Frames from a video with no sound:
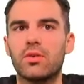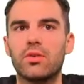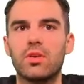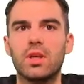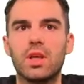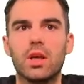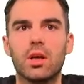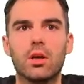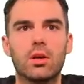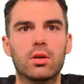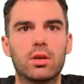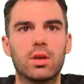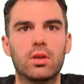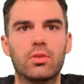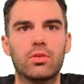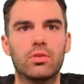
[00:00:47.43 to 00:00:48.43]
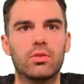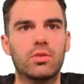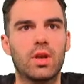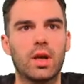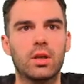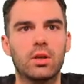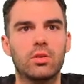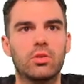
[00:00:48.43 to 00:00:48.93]
here, this
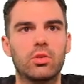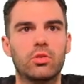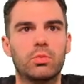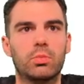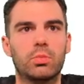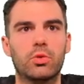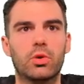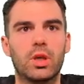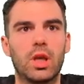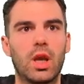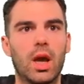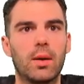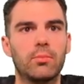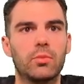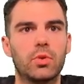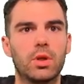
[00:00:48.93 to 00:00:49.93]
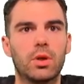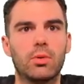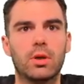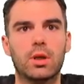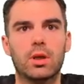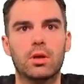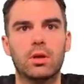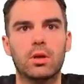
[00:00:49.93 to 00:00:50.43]
tenant is pretty empty. We
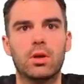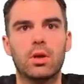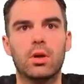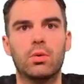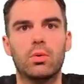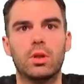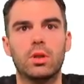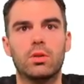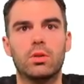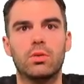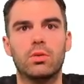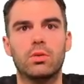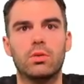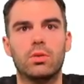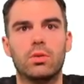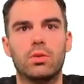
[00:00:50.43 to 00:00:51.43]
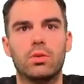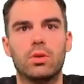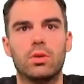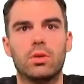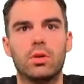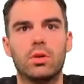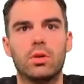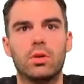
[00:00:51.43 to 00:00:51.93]
can go into the resource
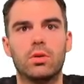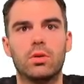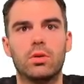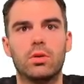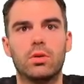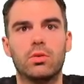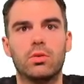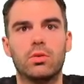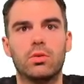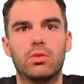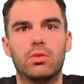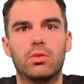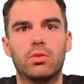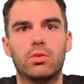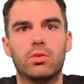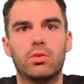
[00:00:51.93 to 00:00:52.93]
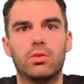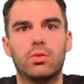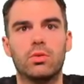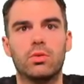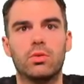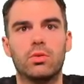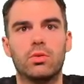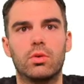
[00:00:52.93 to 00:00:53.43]
groups. There
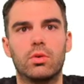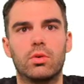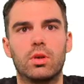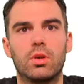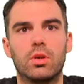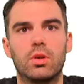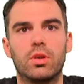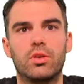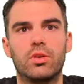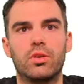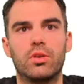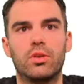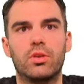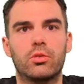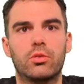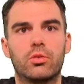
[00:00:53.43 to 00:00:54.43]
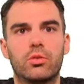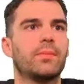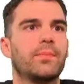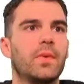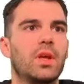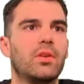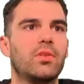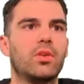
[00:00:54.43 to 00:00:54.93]
will be none,
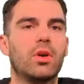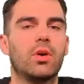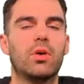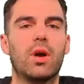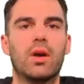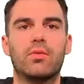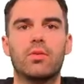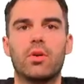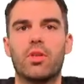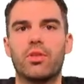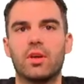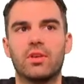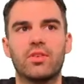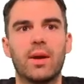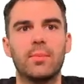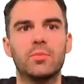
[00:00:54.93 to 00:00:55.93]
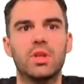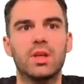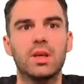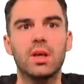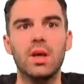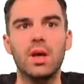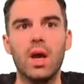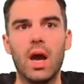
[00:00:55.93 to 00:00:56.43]
so everything is empty.
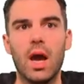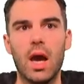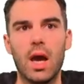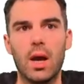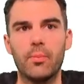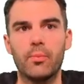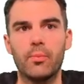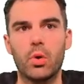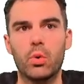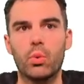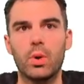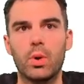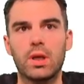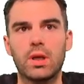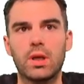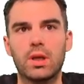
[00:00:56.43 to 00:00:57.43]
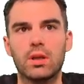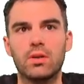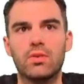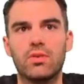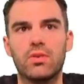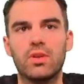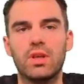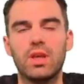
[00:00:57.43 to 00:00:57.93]
We can see
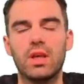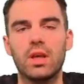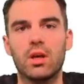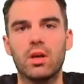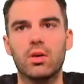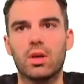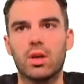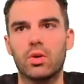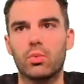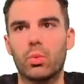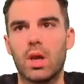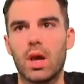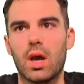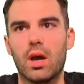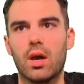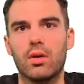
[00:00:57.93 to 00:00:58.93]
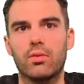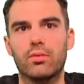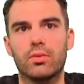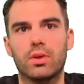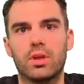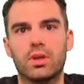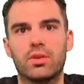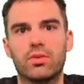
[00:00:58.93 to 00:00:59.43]
here that we have an
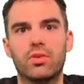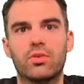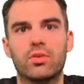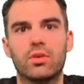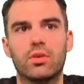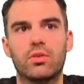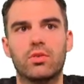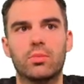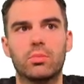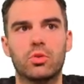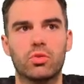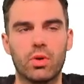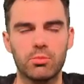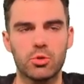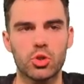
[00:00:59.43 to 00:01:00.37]
existing subscription.